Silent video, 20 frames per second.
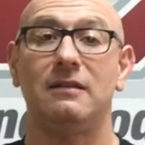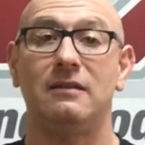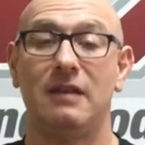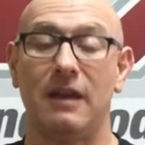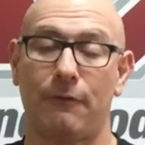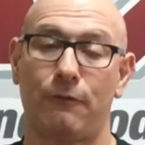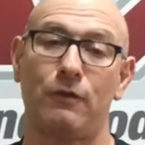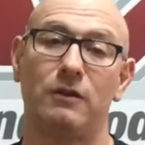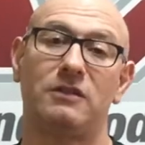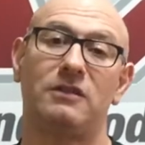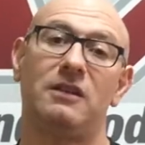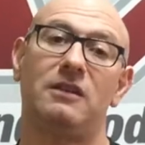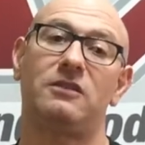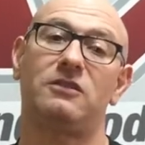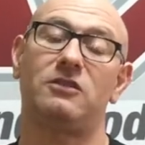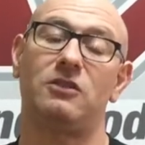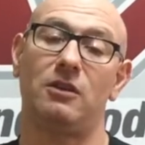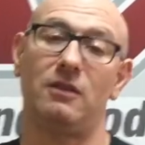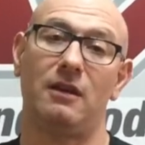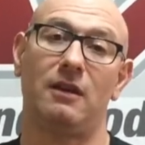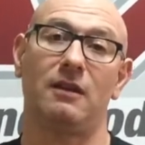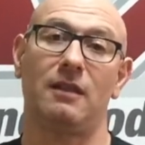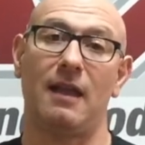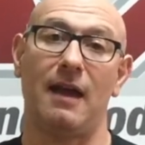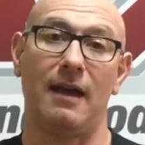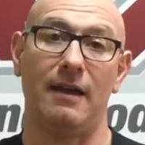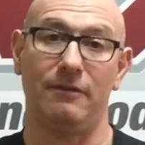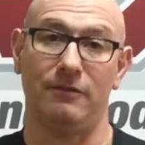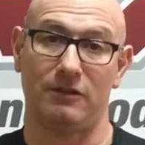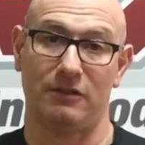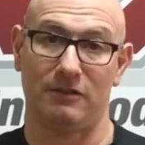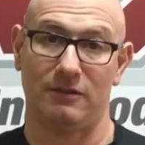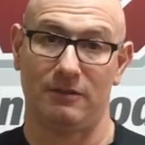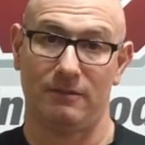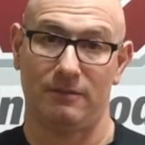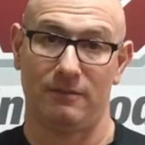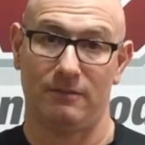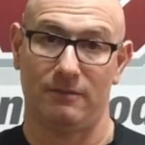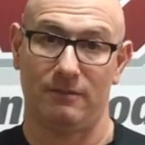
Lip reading: differences to their lives.